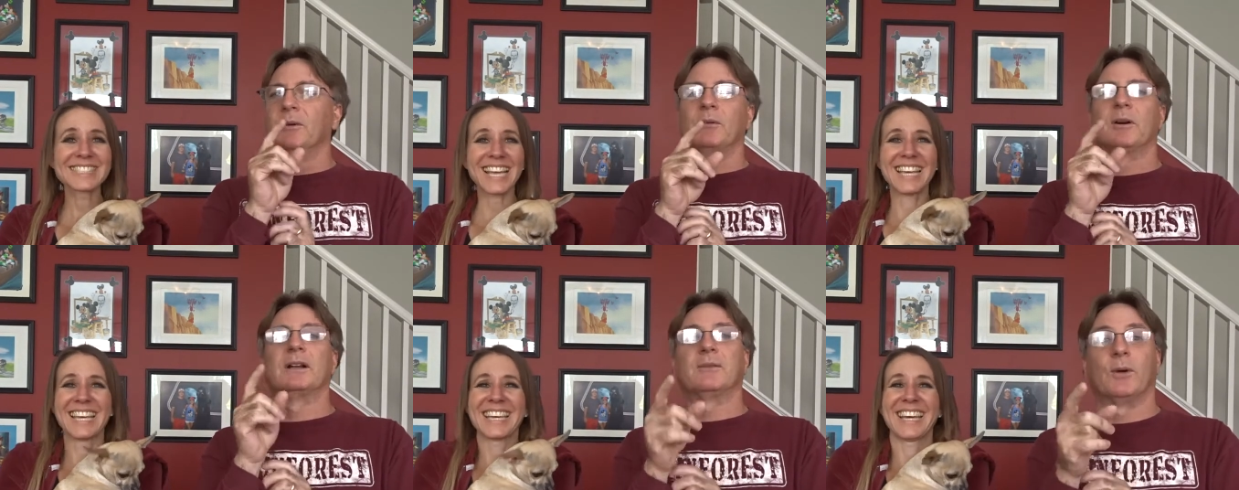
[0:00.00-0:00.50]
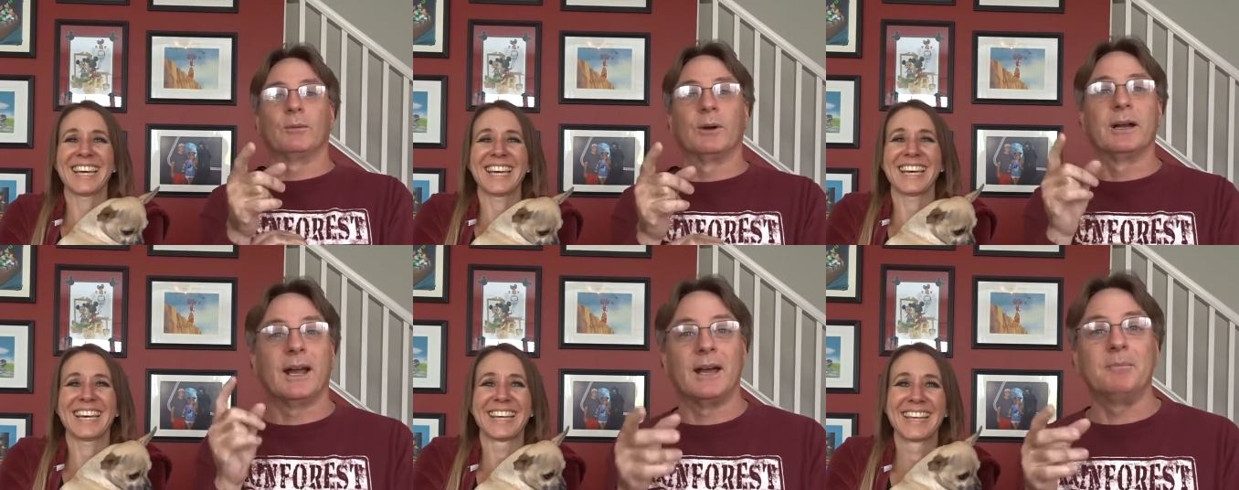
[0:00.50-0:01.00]
Speaker 1: when we're when we're
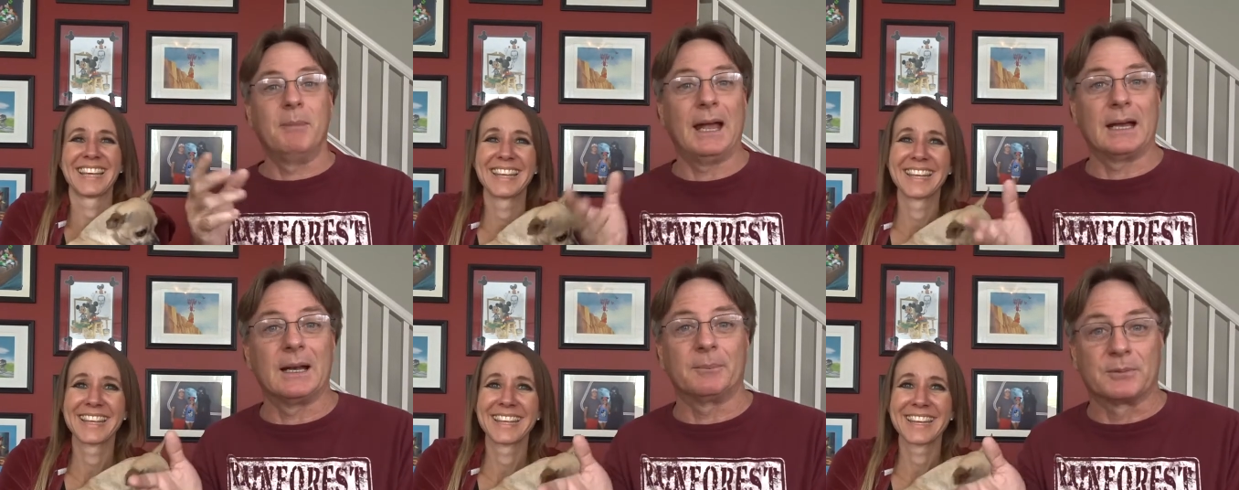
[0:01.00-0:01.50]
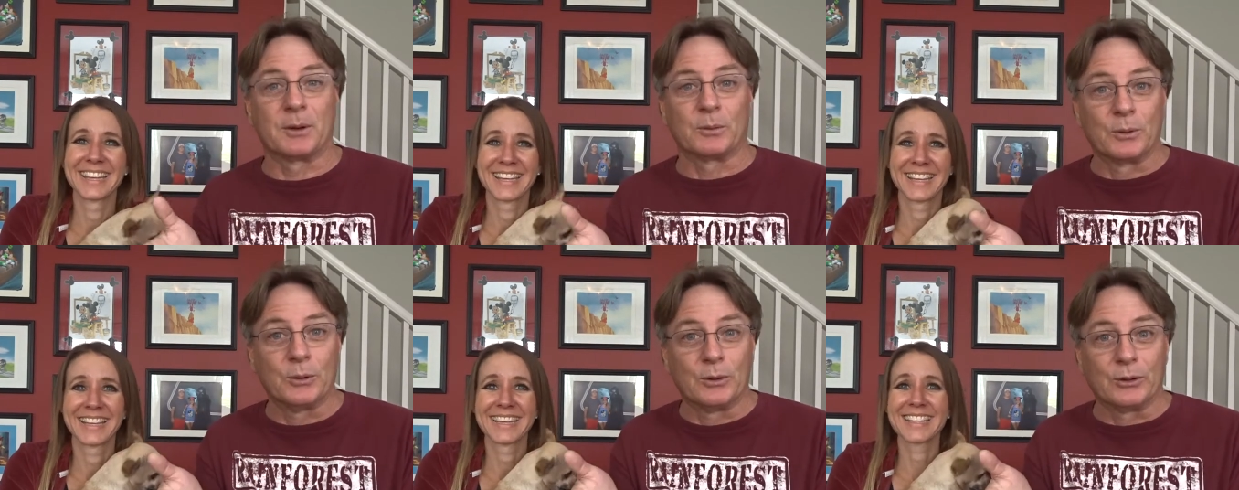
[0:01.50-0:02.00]
done making up the
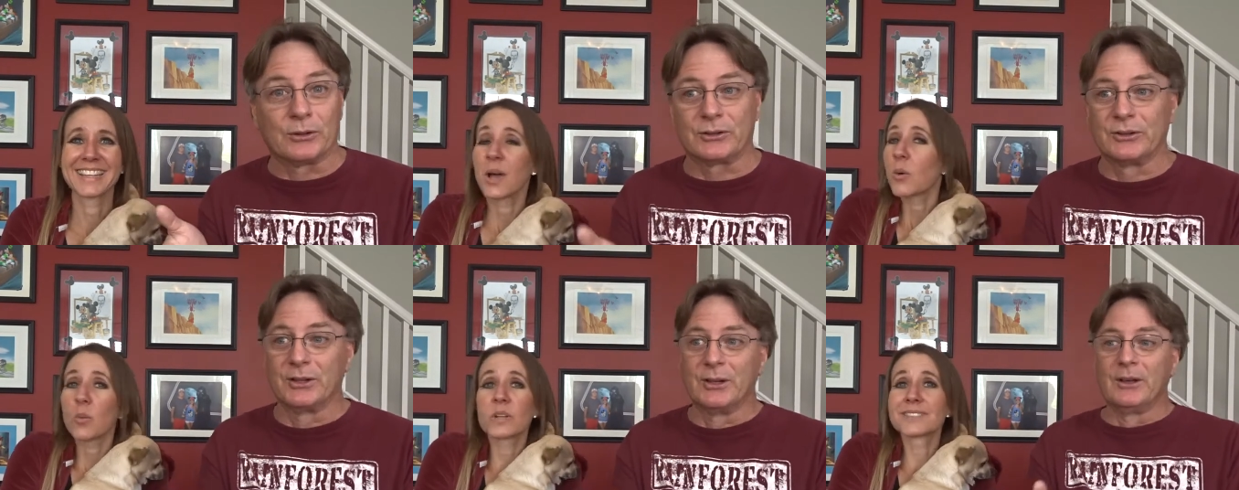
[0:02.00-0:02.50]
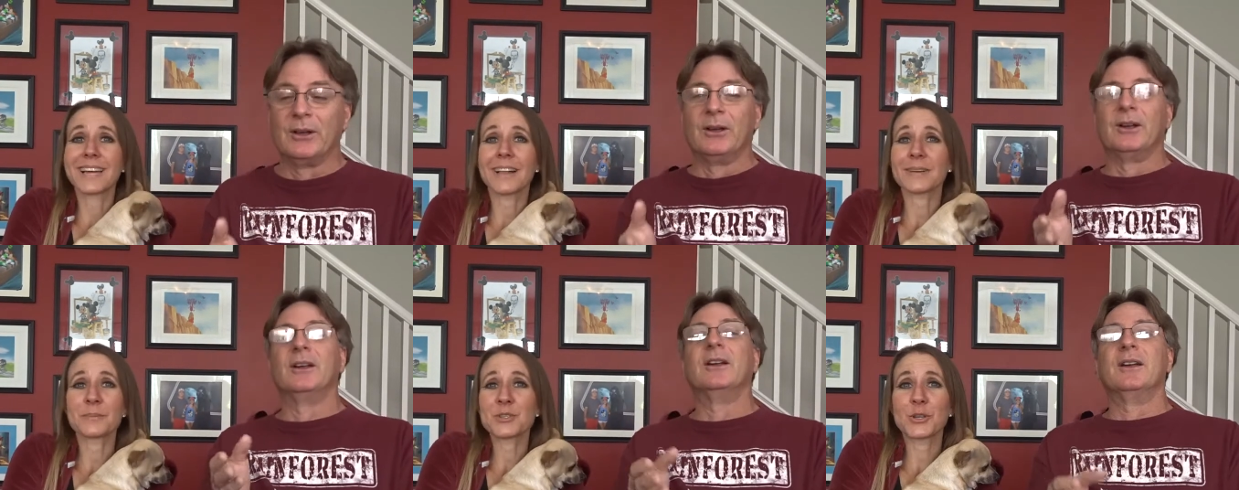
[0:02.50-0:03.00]
rules,
Speaker 2: we'll tell
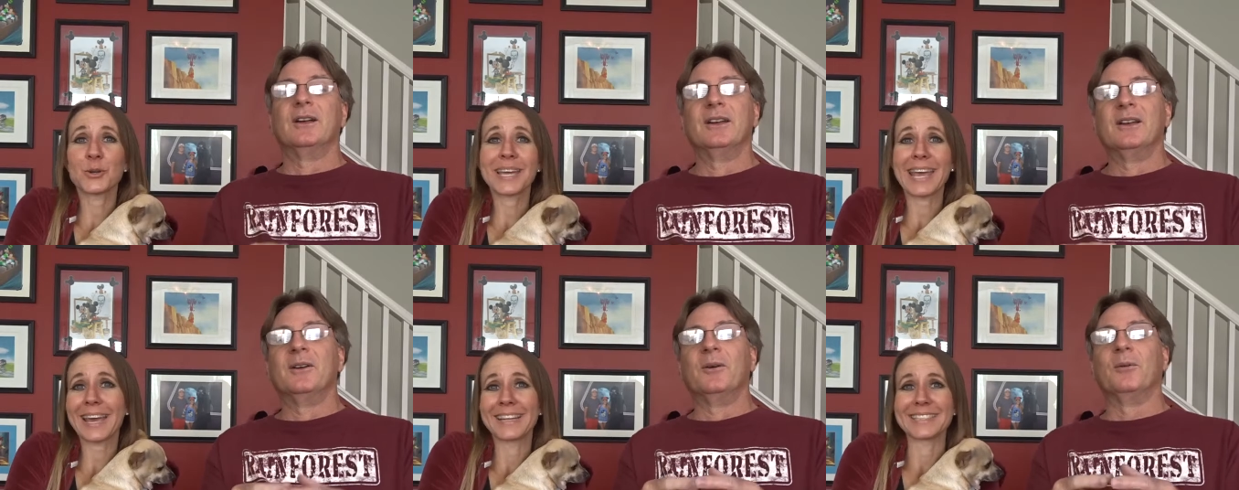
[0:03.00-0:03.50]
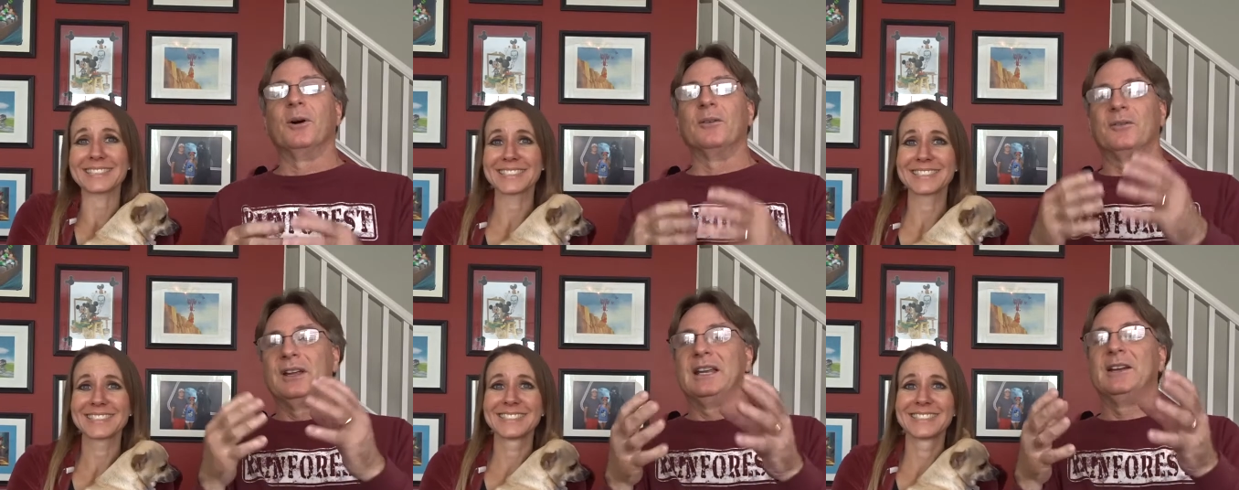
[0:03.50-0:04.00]
them to you again.
Speaker 1: We'll
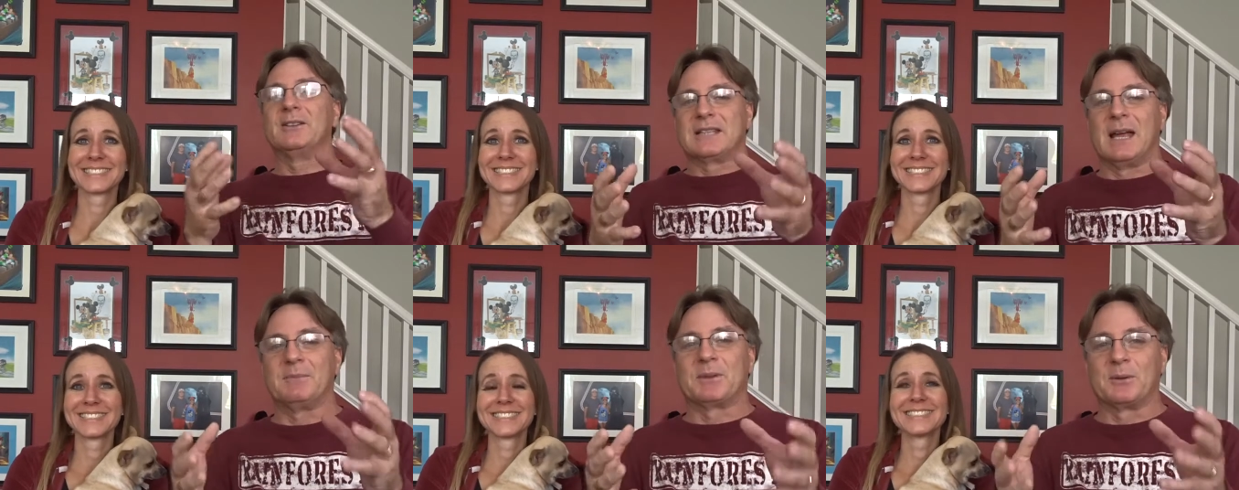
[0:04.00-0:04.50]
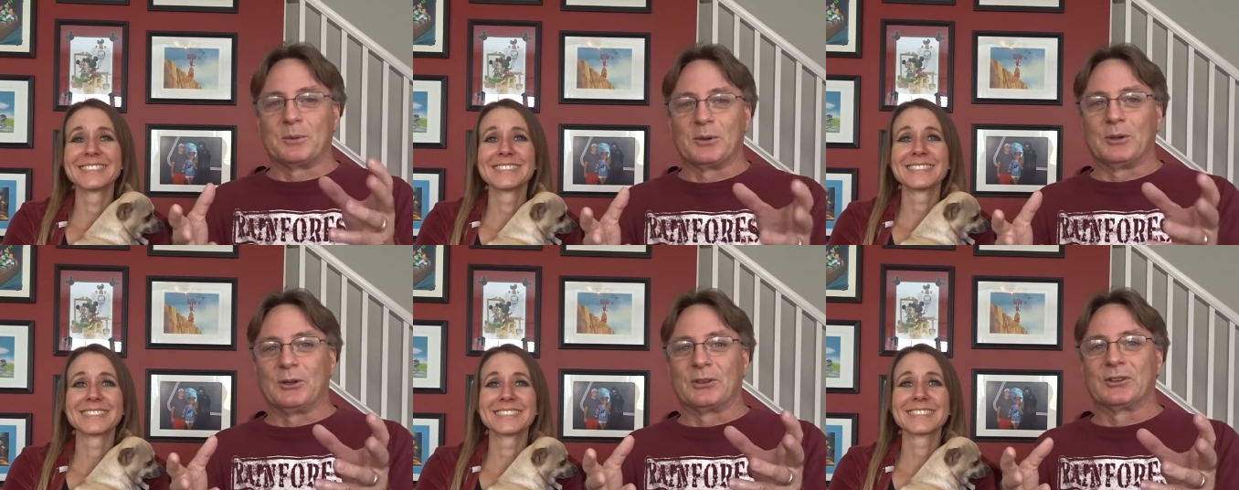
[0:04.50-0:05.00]
videotape the
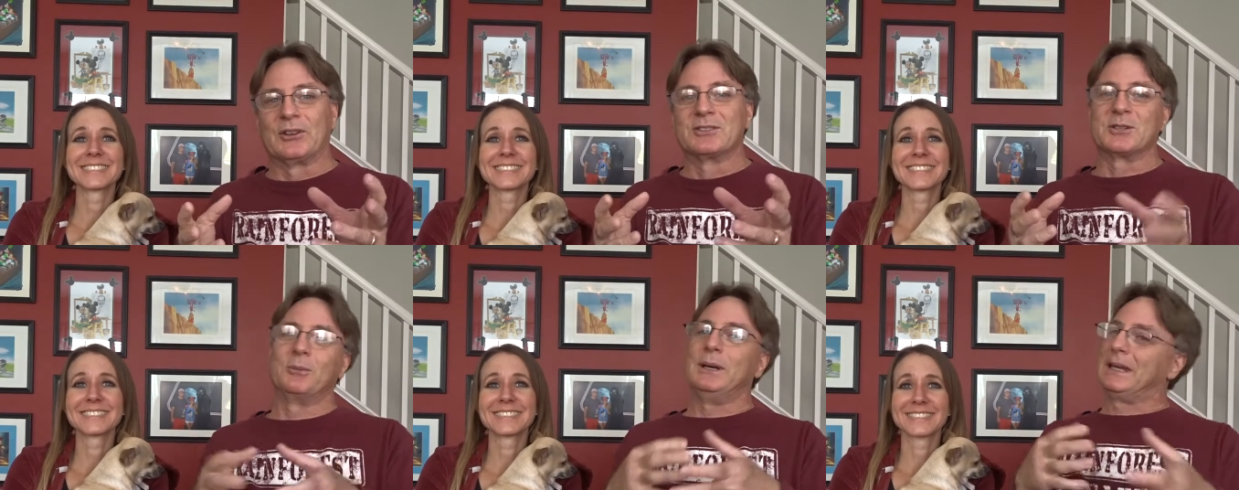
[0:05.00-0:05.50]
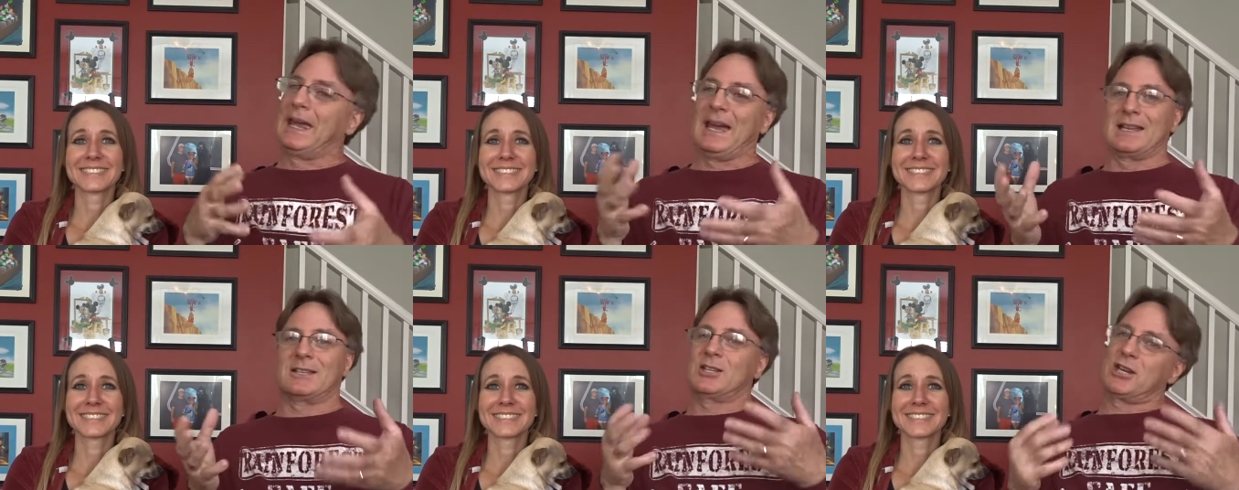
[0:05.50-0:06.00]
rules so we can't
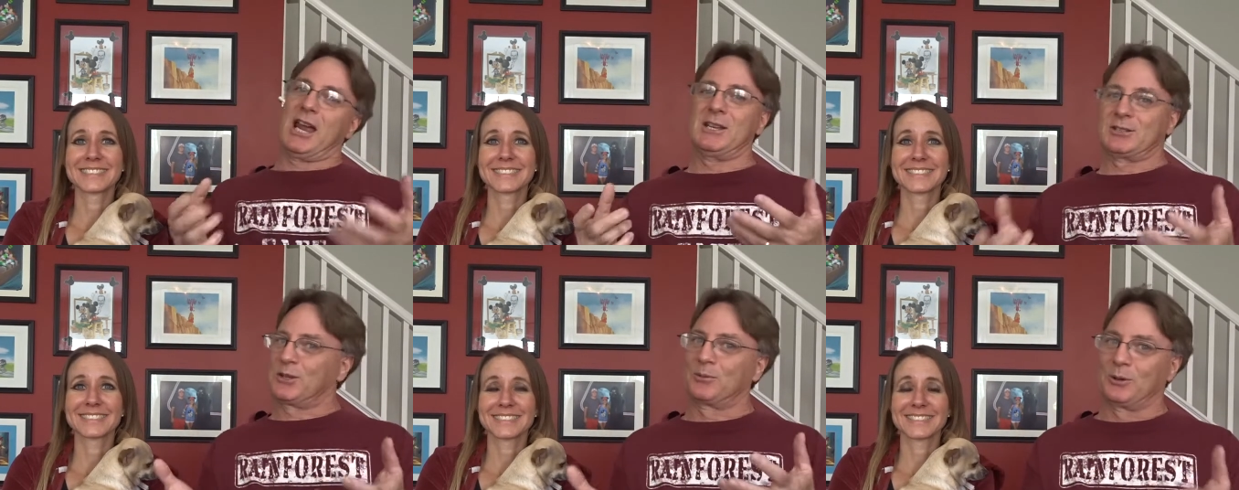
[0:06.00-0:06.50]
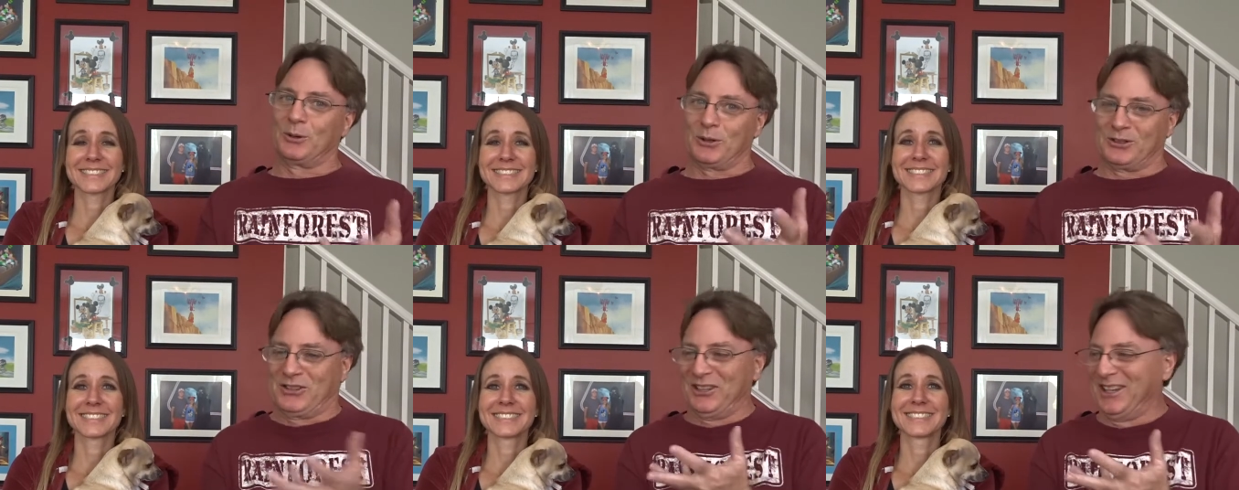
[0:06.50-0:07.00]
change the rules.